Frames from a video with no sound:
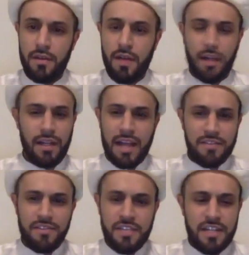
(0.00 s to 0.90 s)
Allah
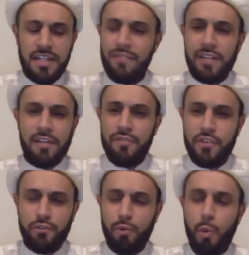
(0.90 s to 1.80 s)
didn't even give this
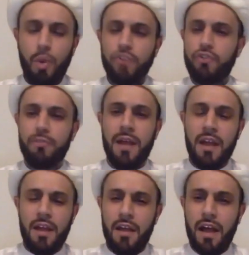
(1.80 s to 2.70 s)
reward to
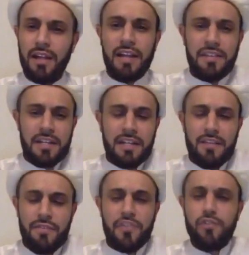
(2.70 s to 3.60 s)
Allah didn't give
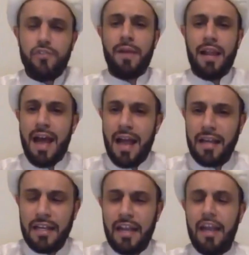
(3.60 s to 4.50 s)
this to
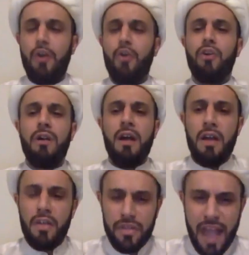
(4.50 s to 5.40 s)
Malaika or
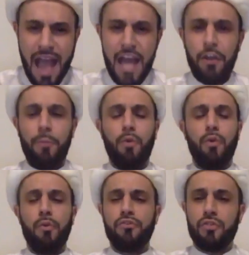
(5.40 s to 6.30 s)
the
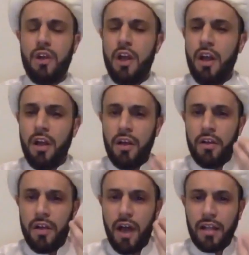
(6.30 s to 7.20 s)
animals or
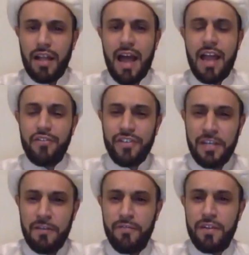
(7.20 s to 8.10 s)
Allah has
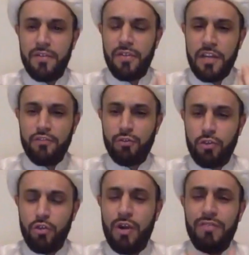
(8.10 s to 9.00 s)
given these
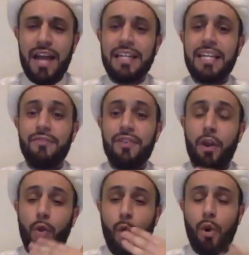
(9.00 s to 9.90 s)
you have not given a
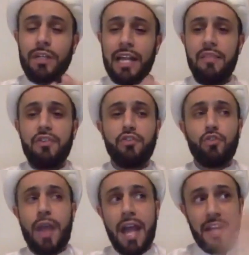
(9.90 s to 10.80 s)
reward like this to
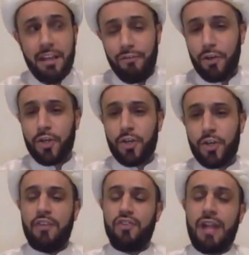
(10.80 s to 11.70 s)
any of your
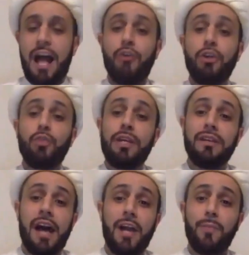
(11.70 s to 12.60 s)
creation. How could
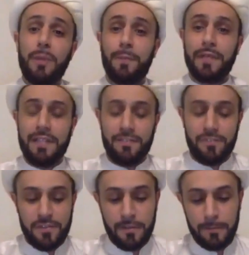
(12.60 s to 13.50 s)
we not be
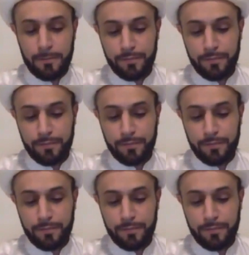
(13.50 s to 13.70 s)
pleased?